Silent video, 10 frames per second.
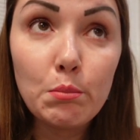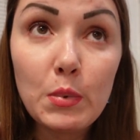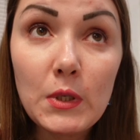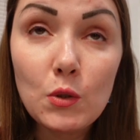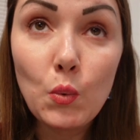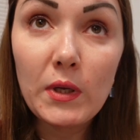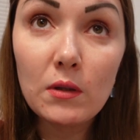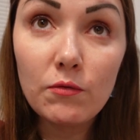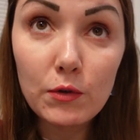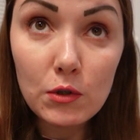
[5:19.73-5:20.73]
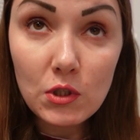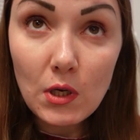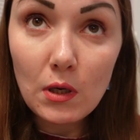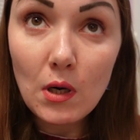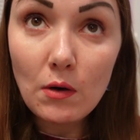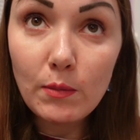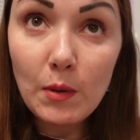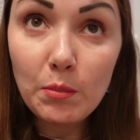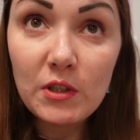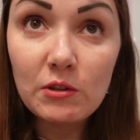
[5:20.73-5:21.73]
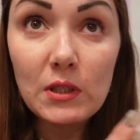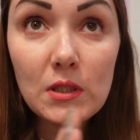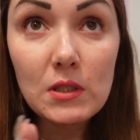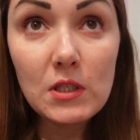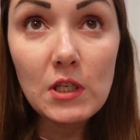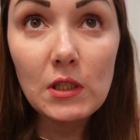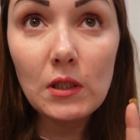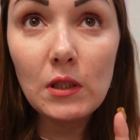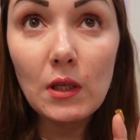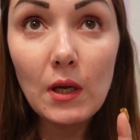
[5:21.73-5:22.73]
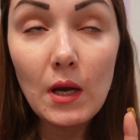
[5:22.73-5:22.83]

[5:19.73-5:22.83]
between first year of my period till